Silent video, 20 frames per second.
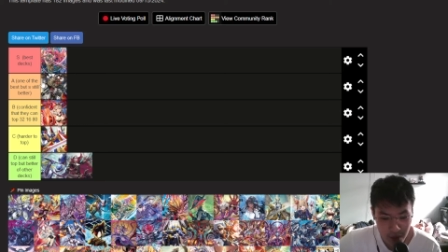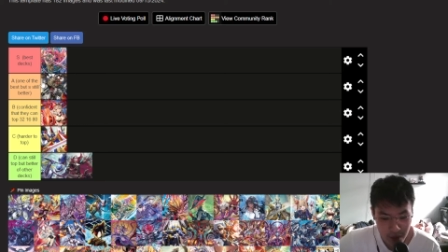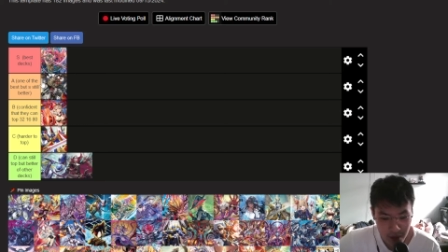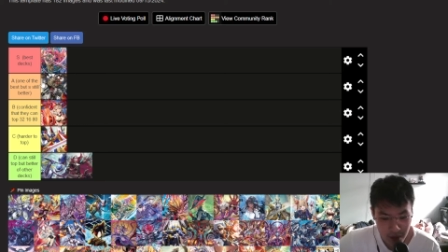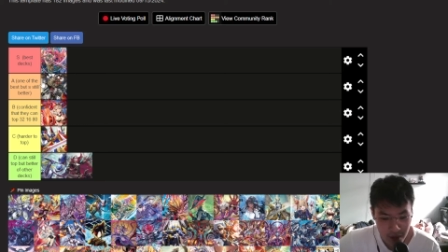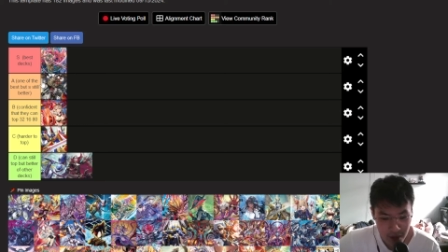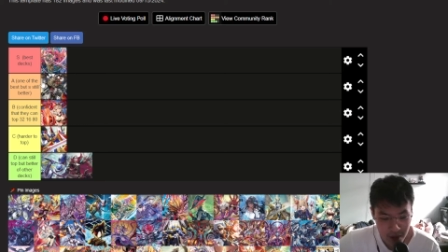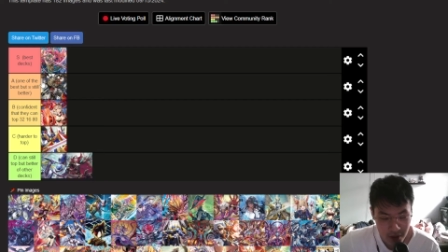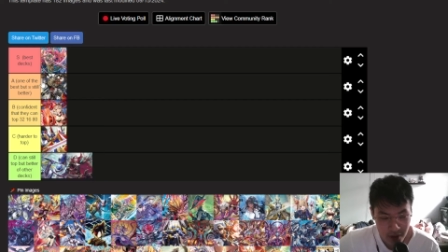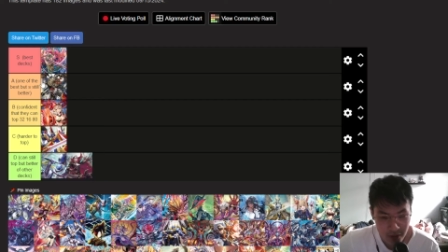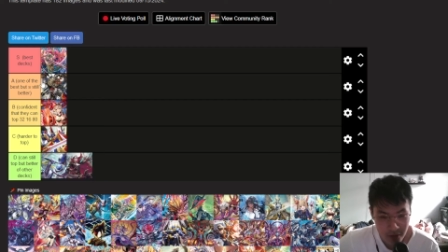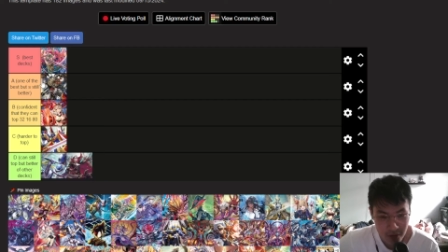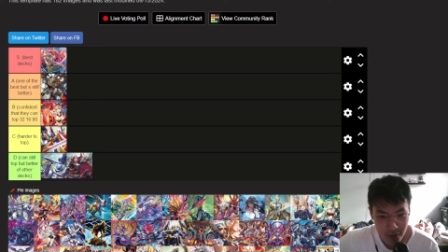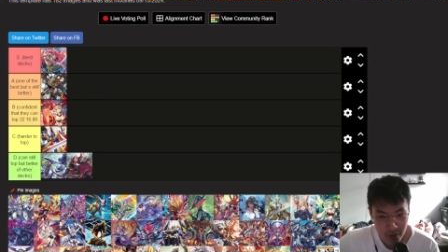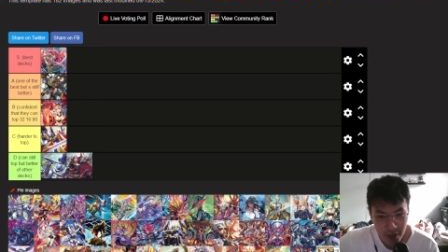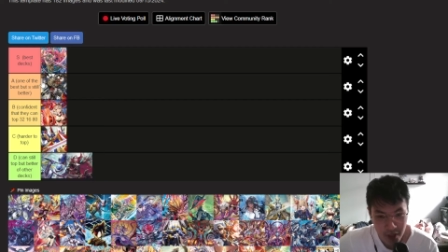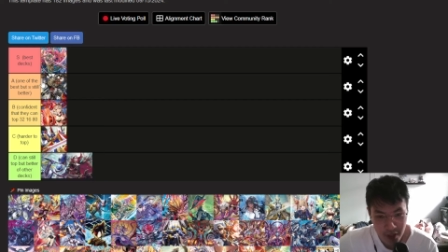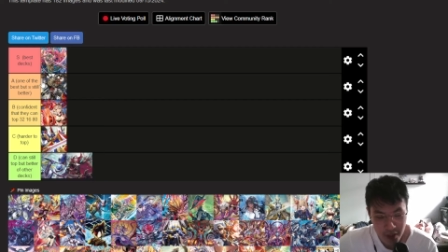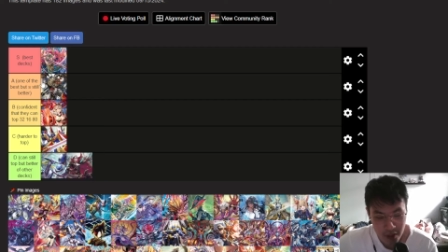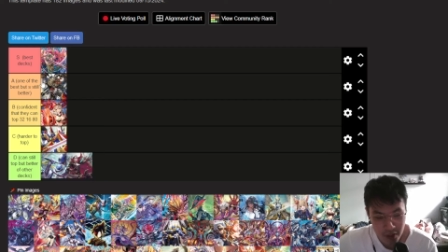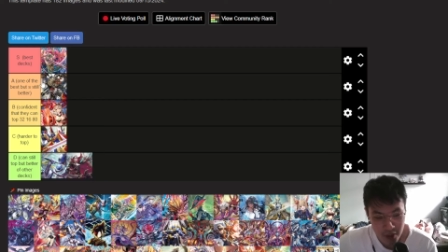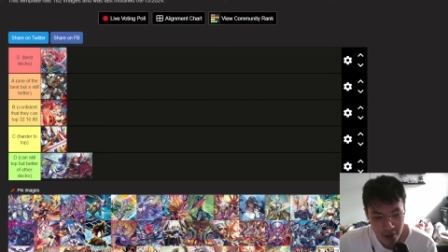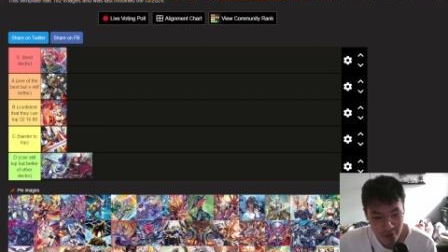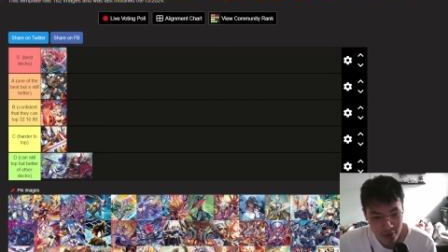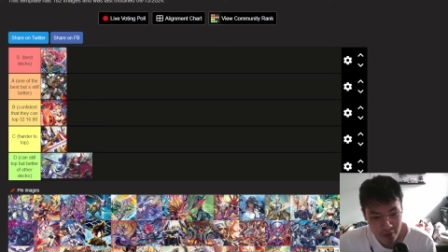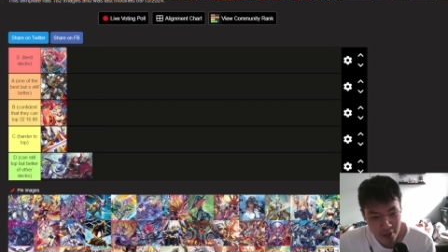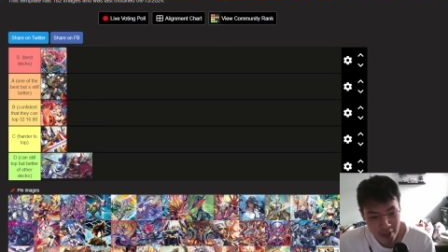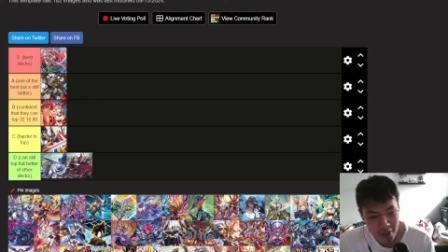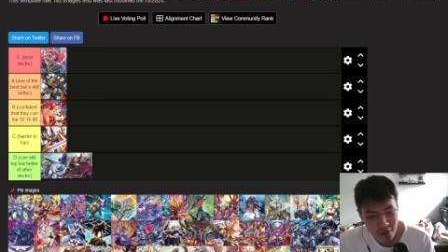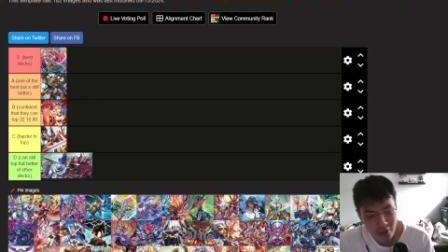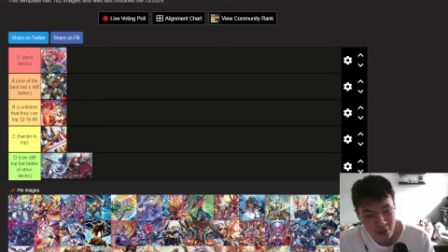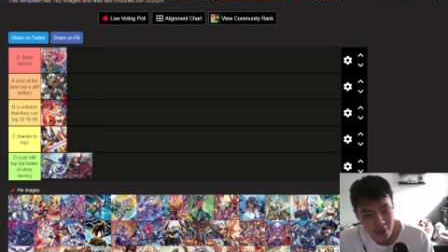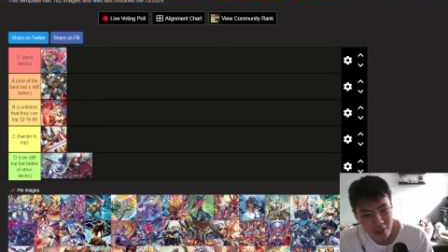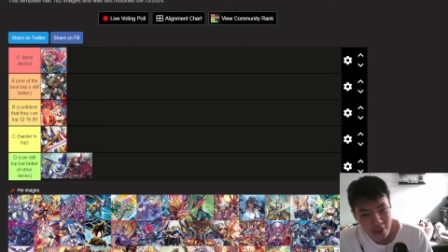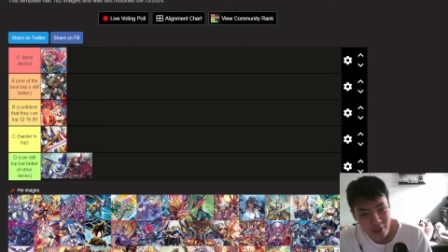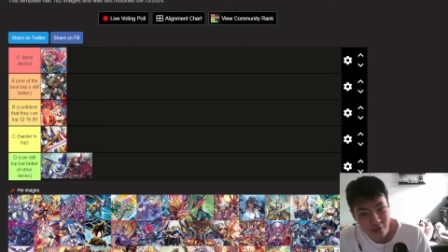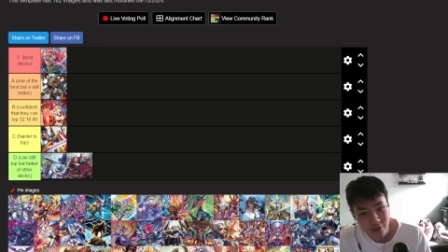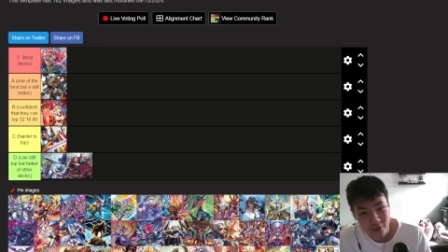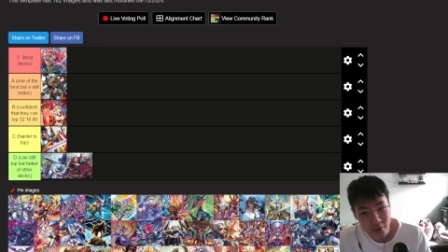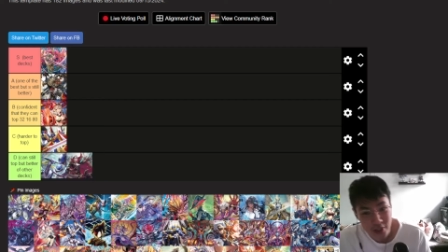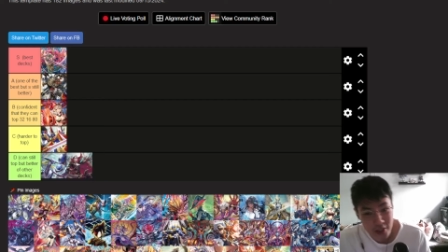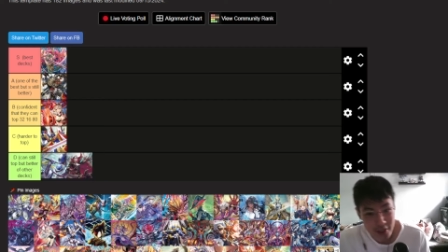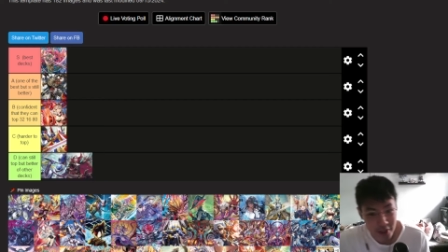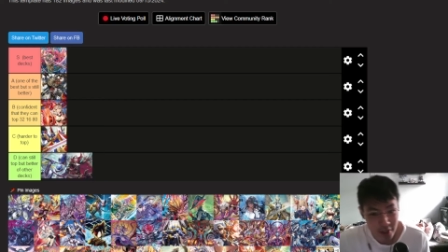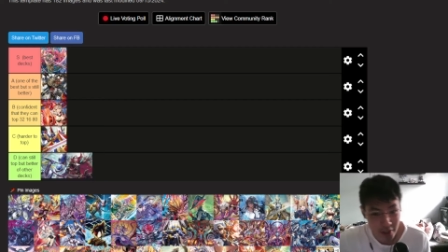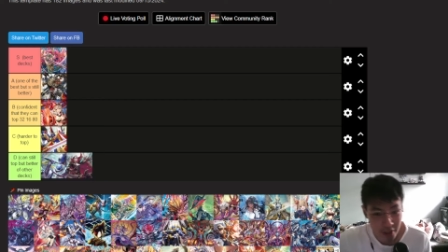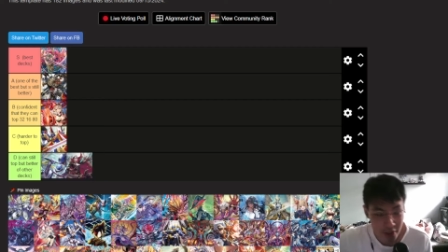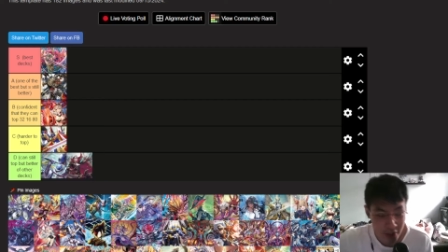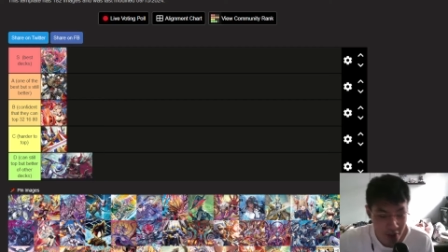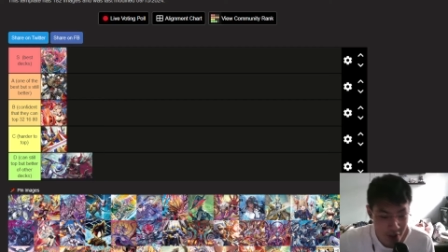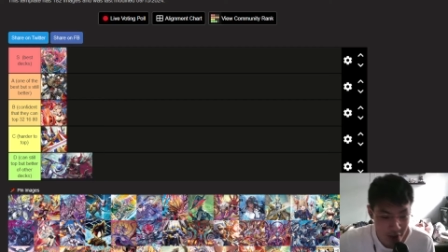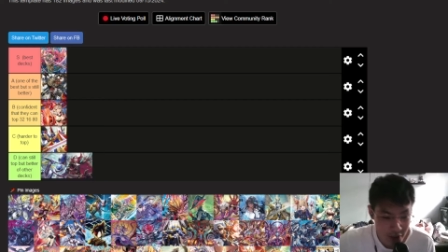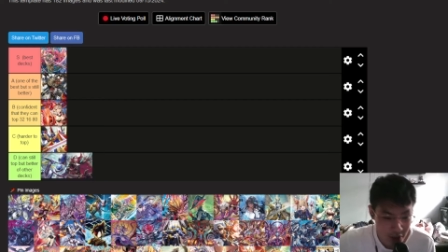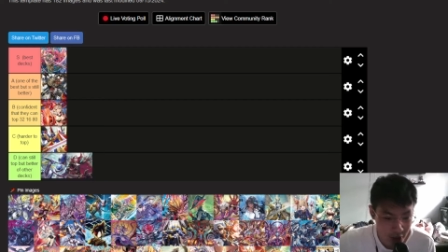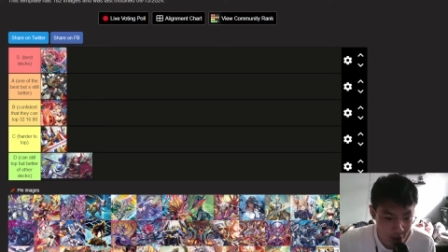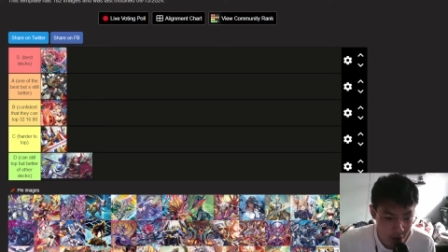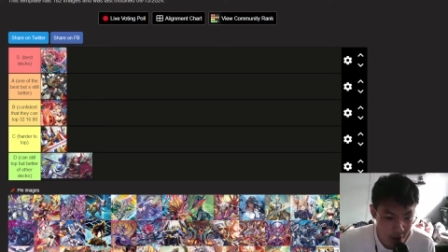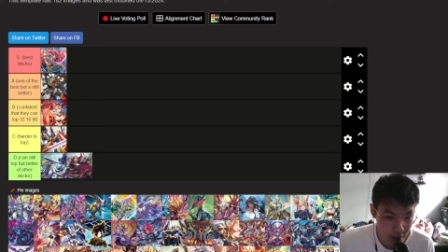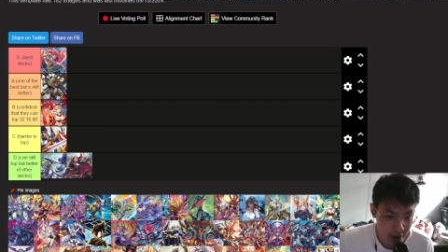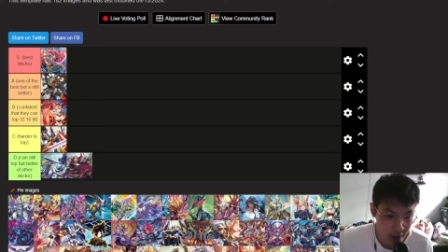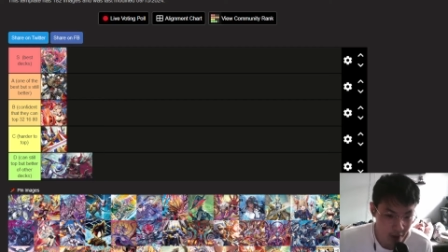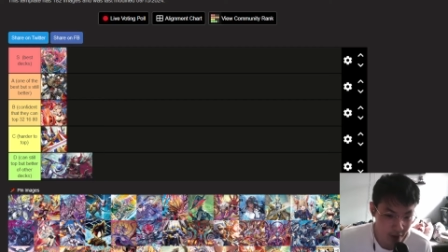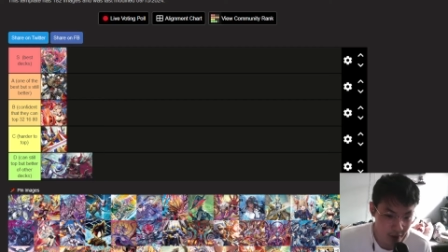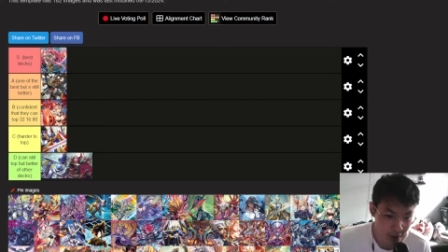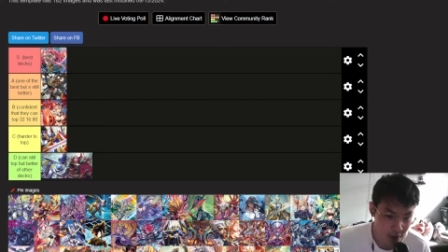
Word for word: it's very tough. Like on its first grade three swing,